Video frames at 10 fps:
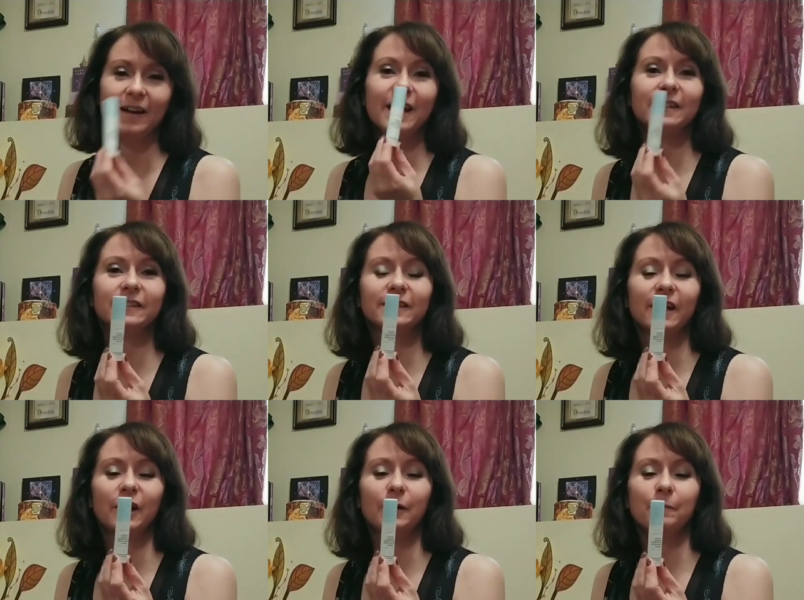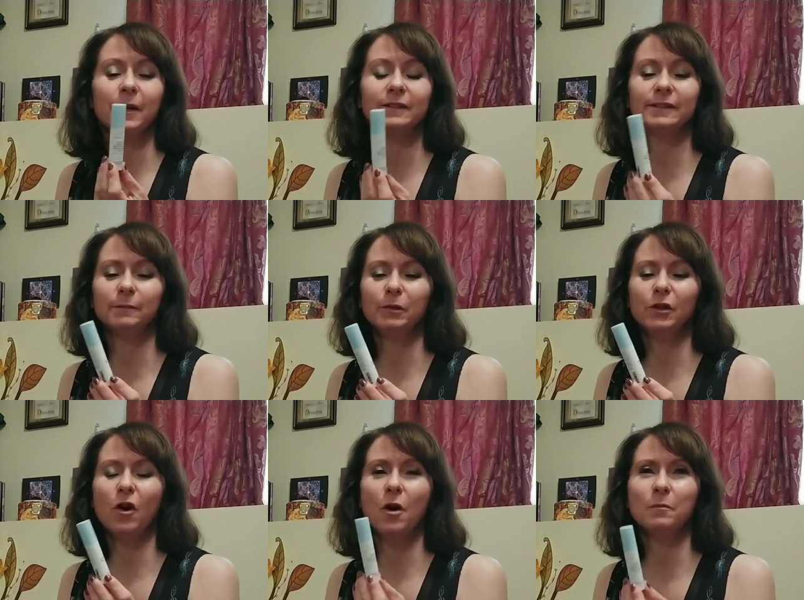It's um,
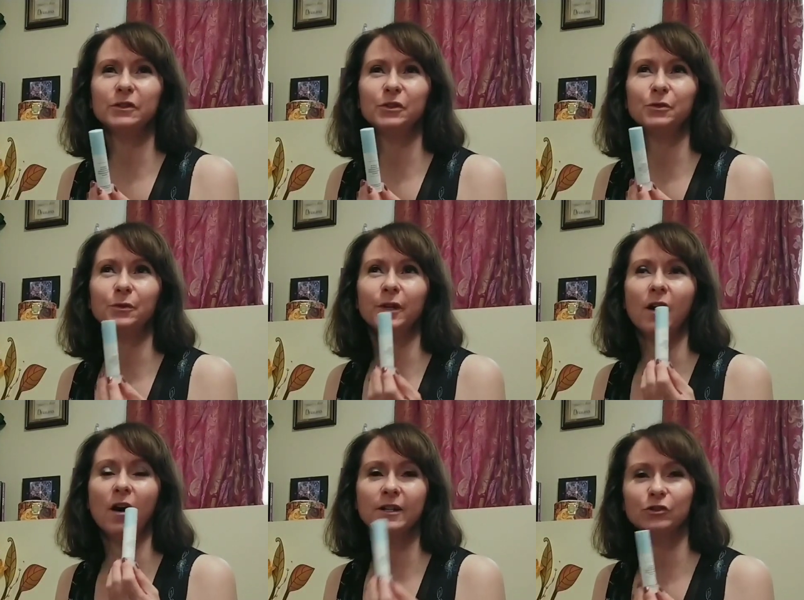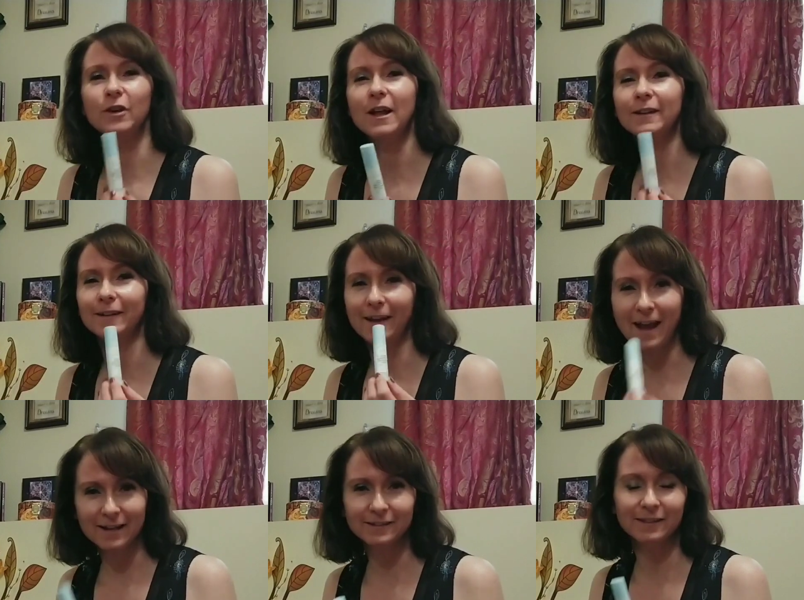similar almost to a hydrolonic
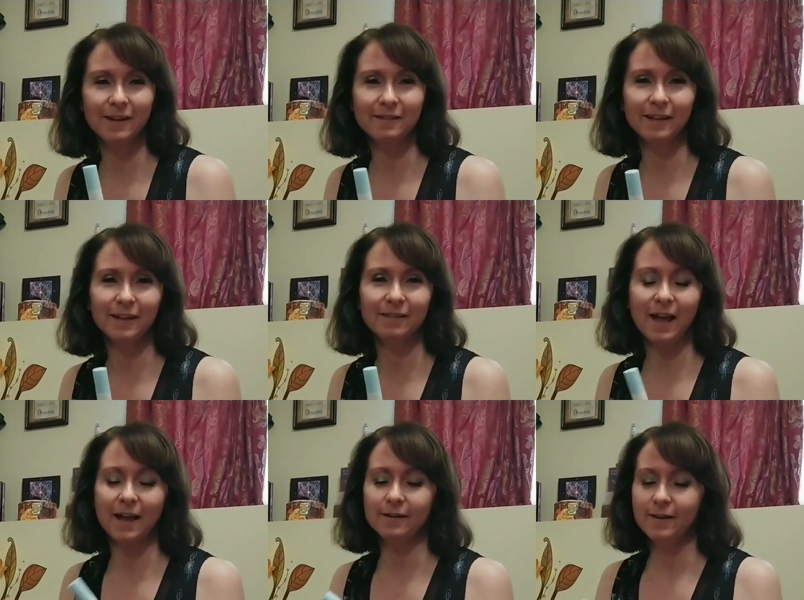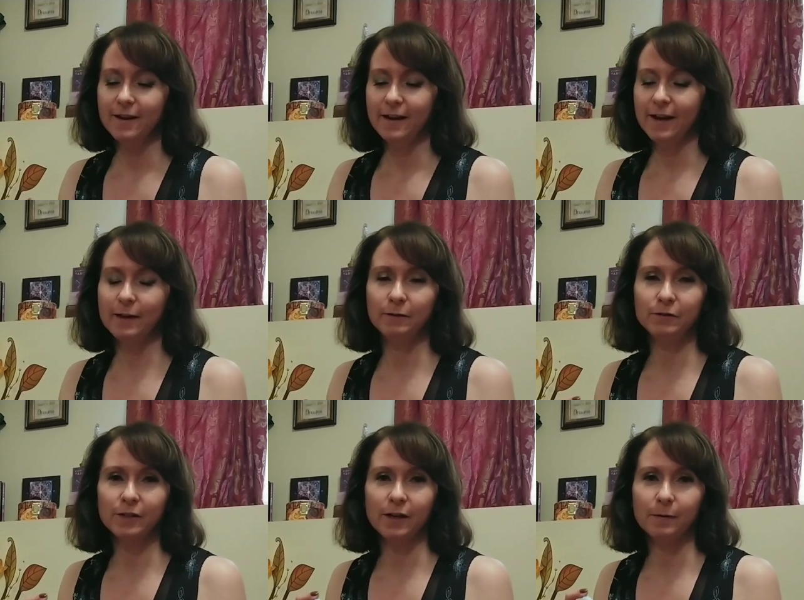acid, I think, that
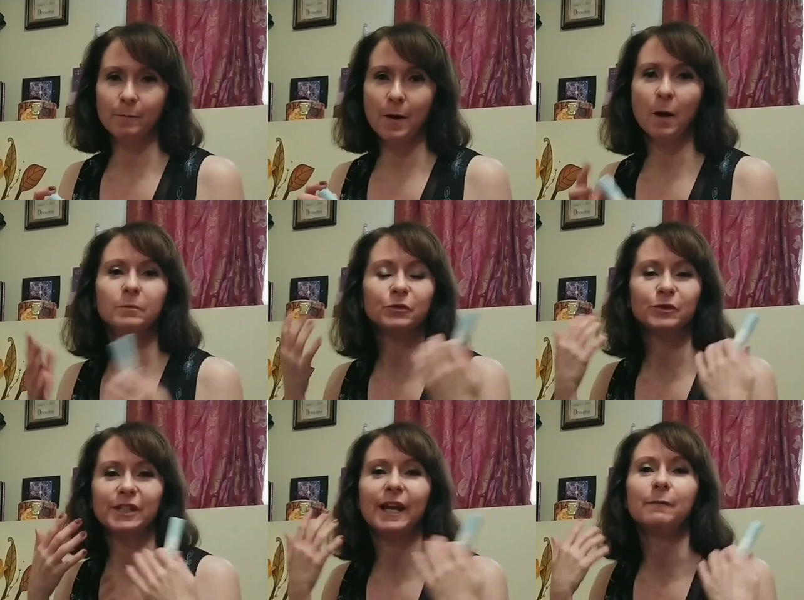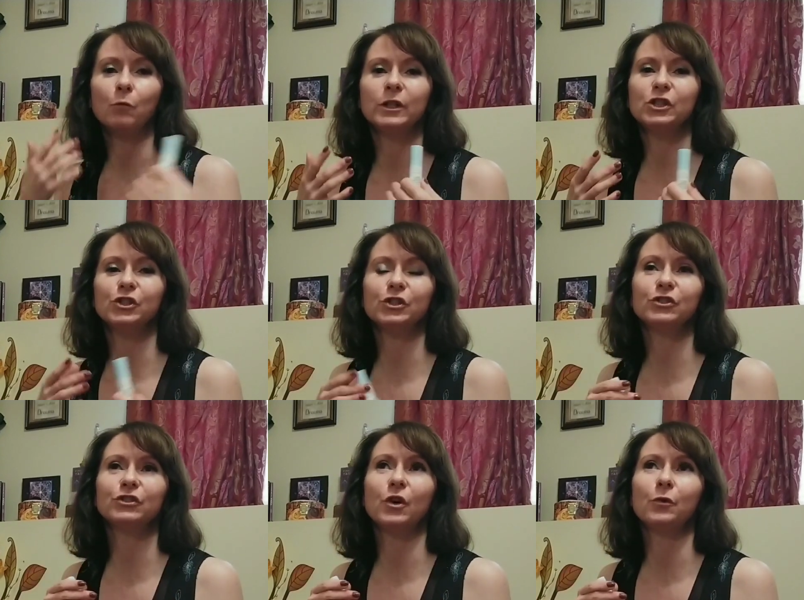it uh, helps retain moisture,
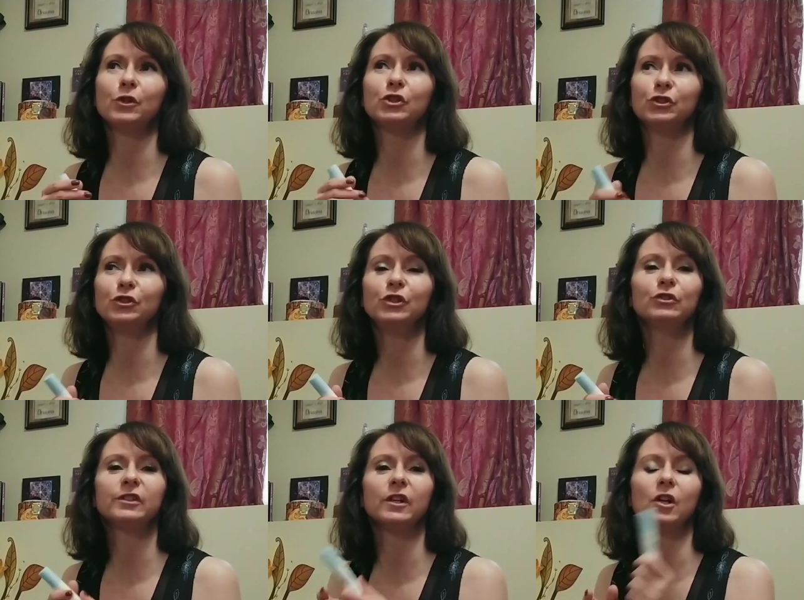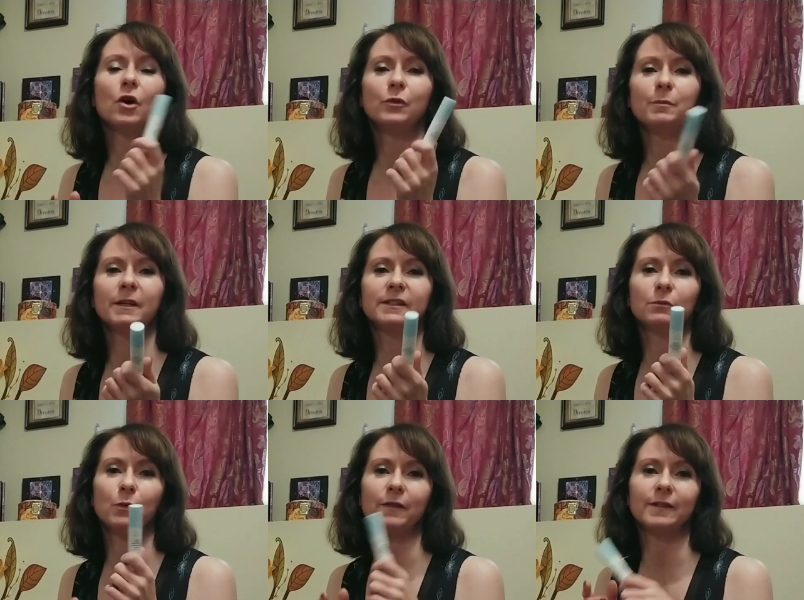so you shouldn't use it alone. You mix
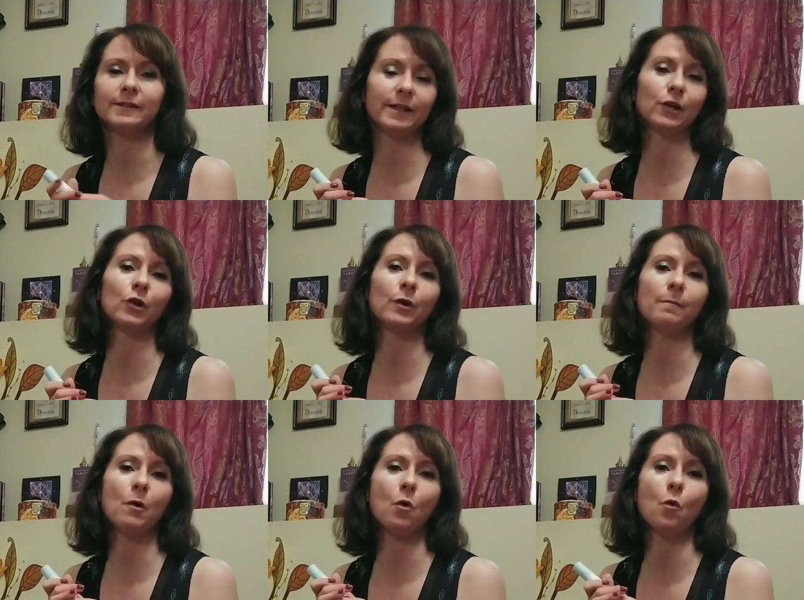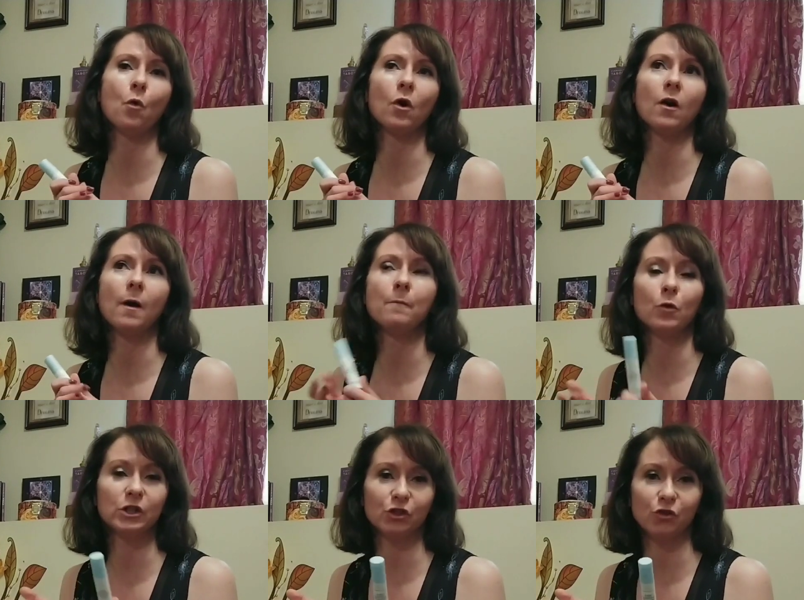it with a serum or a
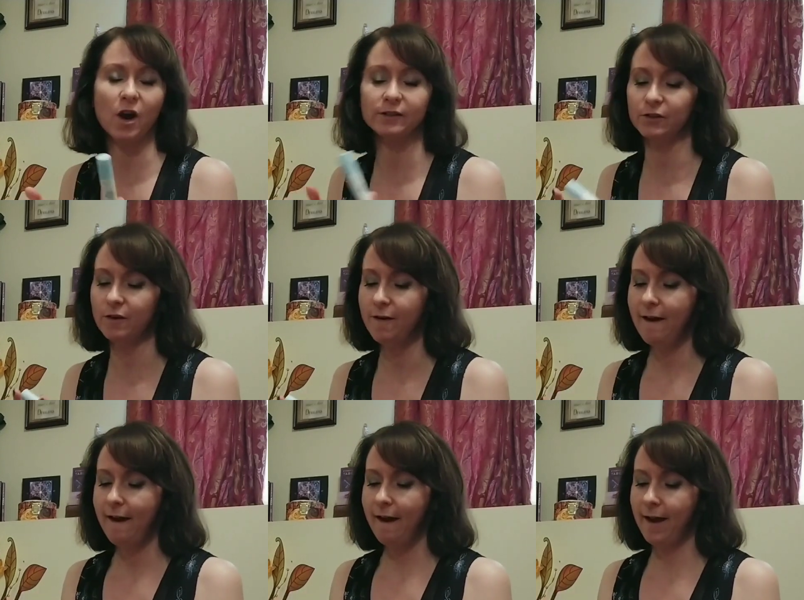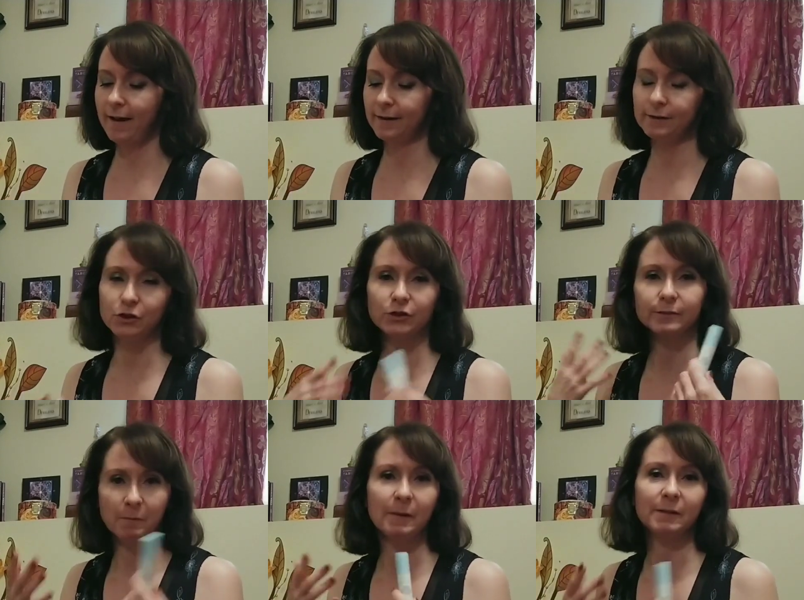moisturizer, and it
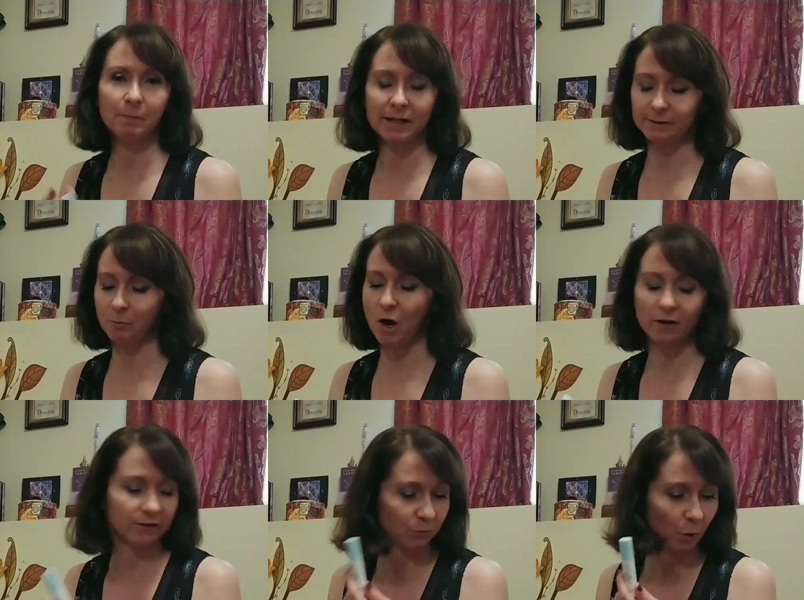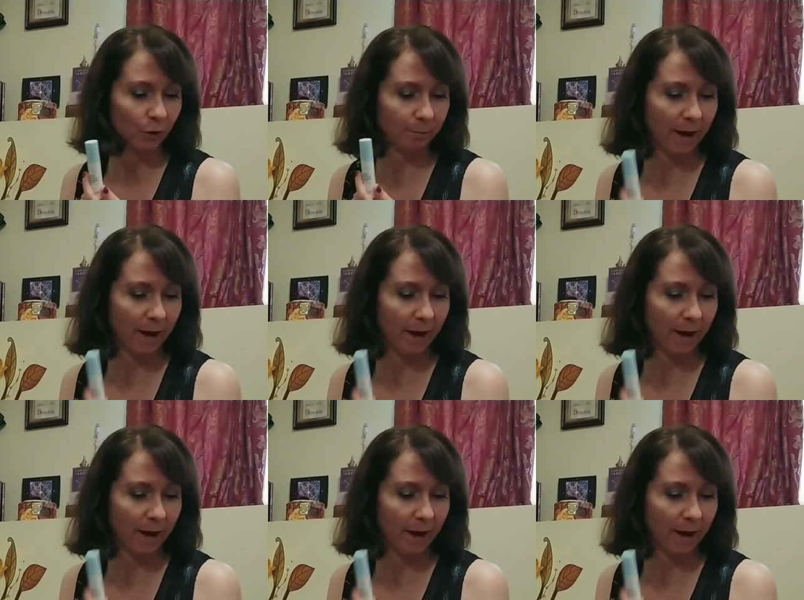just makes the products work